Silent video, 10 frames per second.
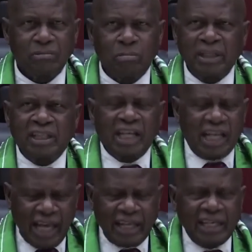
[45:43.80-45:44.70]
but
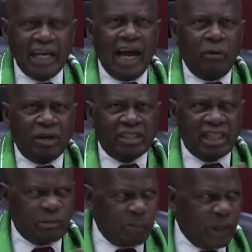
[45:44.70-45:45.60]
clearly I was
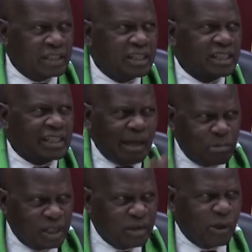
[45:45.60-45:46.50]
expecting
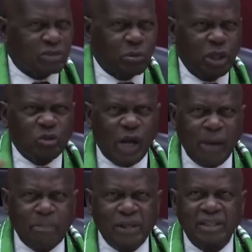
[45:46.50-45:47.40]
something was going to
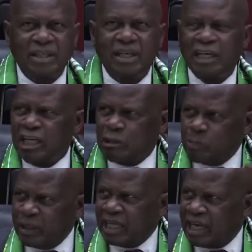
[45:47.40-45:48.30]
happen,
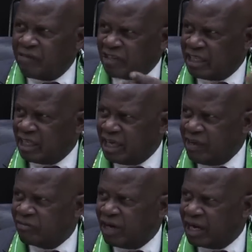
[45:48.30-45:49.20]
especially after the
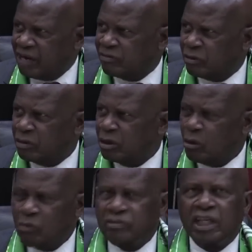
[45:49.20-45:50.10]
arrival
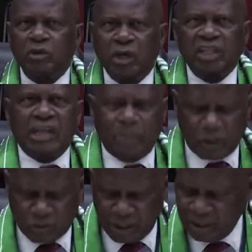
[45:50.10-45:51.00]
of the UN
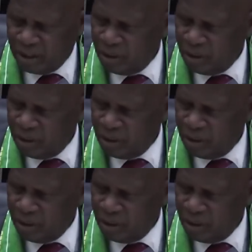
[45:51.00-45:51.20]
rapporteur